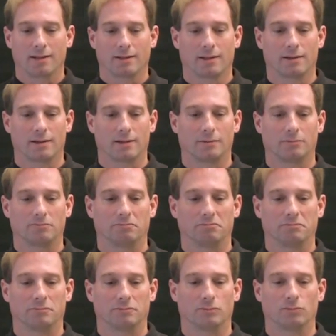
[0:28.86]
The
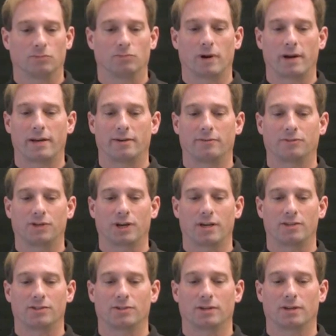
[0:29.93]
rate of
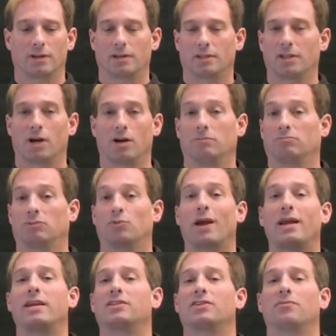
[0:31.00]
change, uh, the, the,
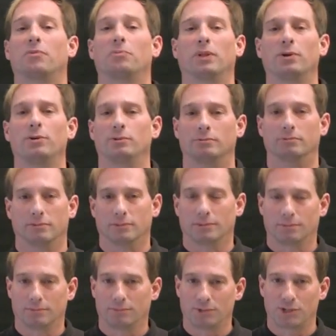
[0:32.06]
radius of a balloon
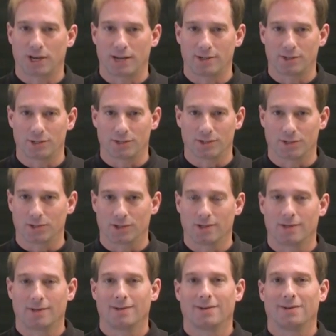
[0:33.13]
changes
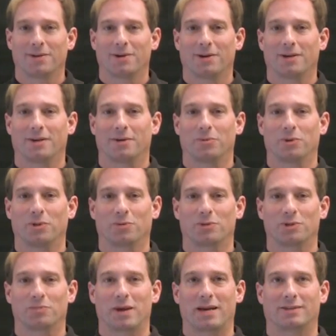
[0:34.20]
uh, with
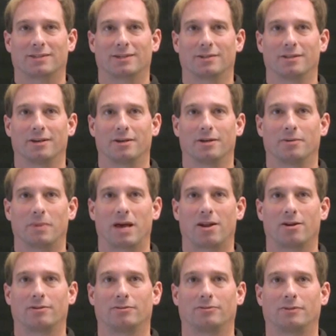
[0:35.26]
respect to the
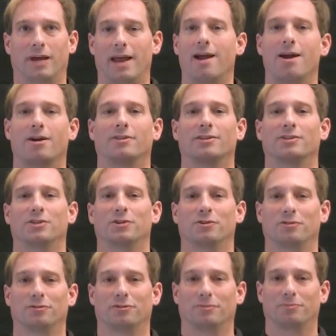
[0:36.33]
amount of air that
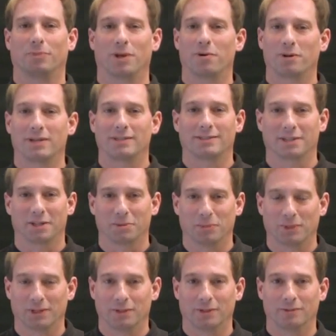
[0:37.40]
you've blown into the
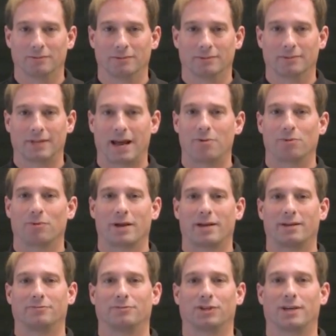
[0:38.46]
balloon. That
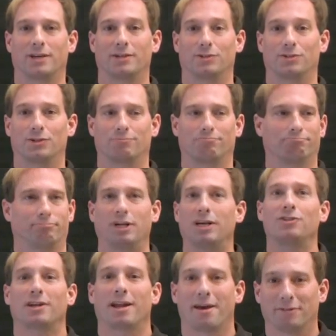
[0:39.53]
rate of change
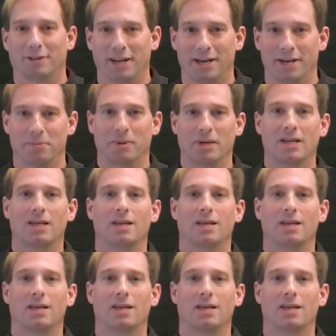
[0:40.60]
doesn't have a name.